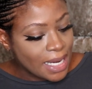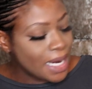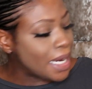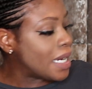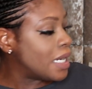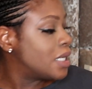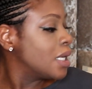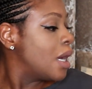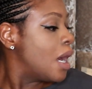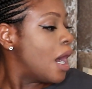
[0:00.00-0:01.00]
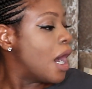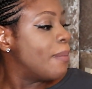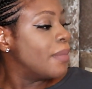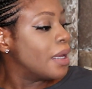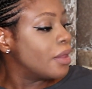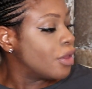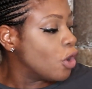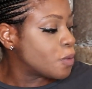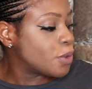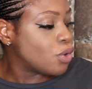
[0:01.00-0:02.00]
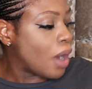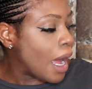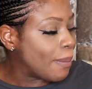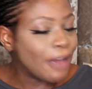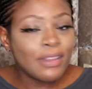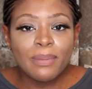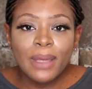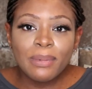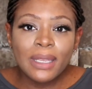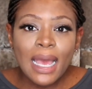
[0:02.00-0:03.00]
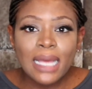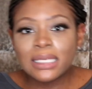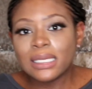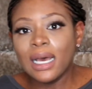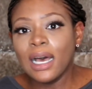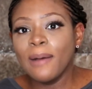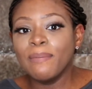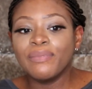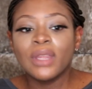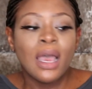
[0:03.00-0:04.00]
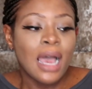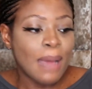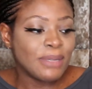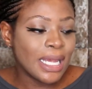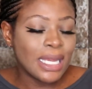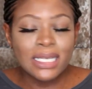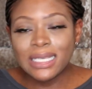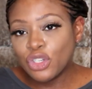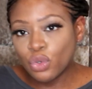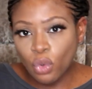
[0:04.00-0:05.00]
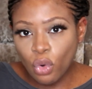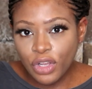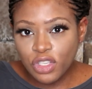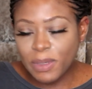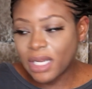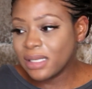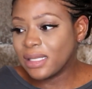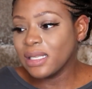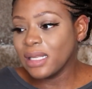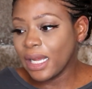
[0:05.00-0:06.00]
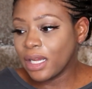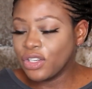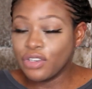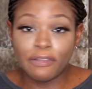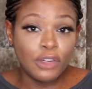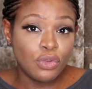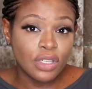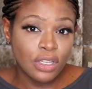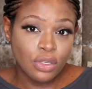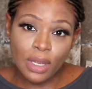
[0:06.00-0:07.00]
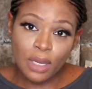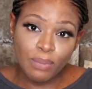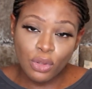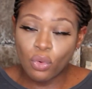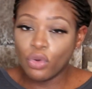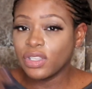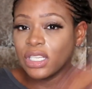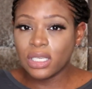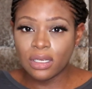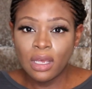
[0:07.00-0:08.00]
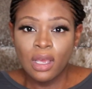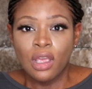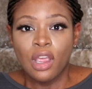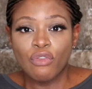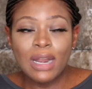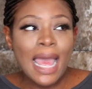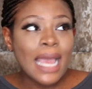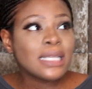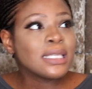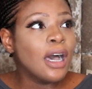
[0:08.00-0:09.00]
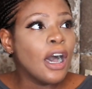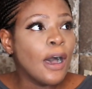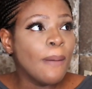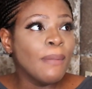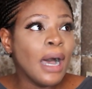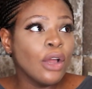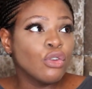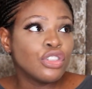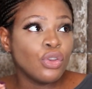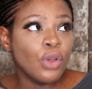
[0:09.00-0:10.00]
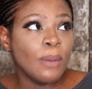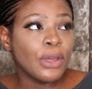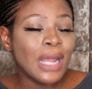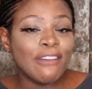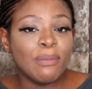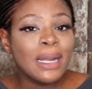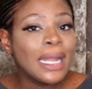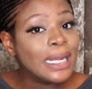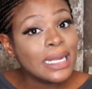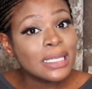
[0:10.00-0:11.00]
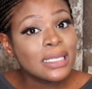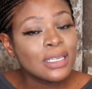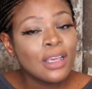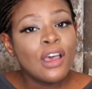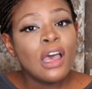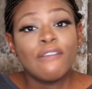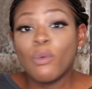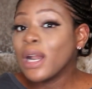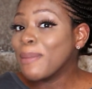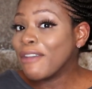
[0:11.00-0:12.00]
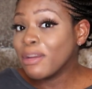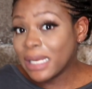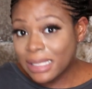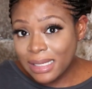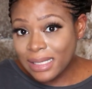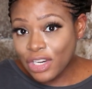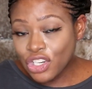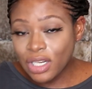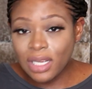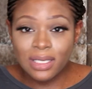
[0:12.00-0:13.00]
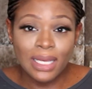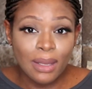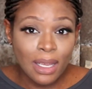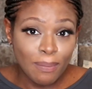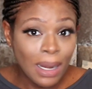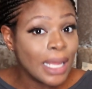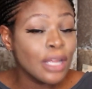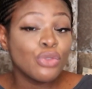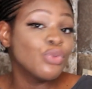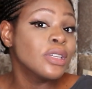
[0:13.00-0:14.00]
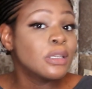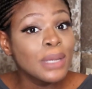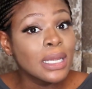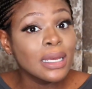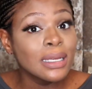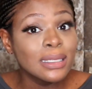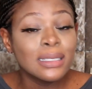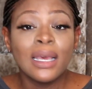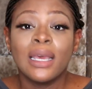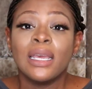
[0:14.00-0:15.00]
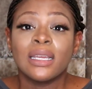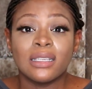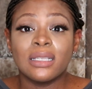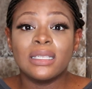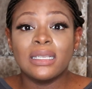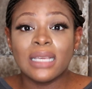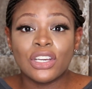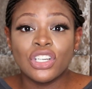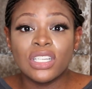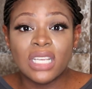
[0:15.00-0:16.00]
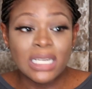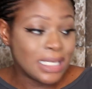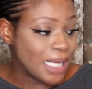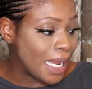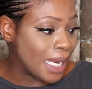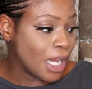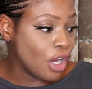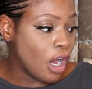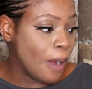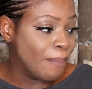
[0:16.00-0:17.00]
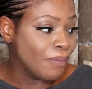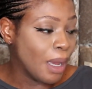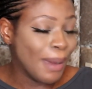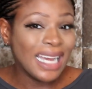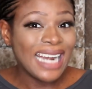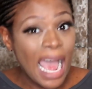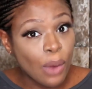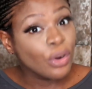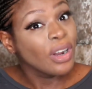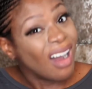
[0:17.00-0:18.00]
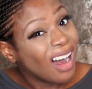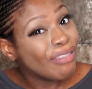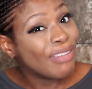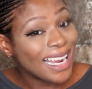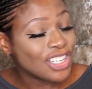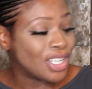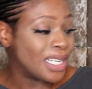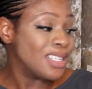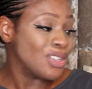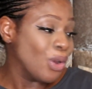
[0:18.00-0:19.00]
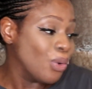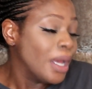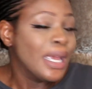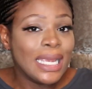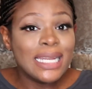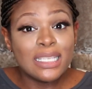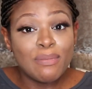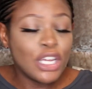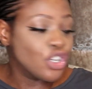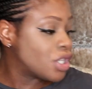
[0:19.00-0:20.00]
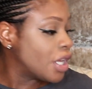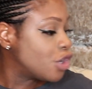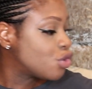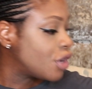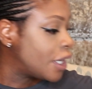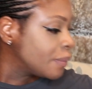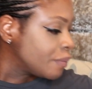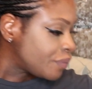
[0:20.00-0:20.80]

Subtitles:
need. The hospital I'm having the baby at, I'm taking essential oils because there's like a diffuser so I can put the oils in to relax. I also am going to have a playlist for when I'm having my C-section because they can play it through the speakers, because the C-section is going to take about an hour and a half actually, so it is major surgery.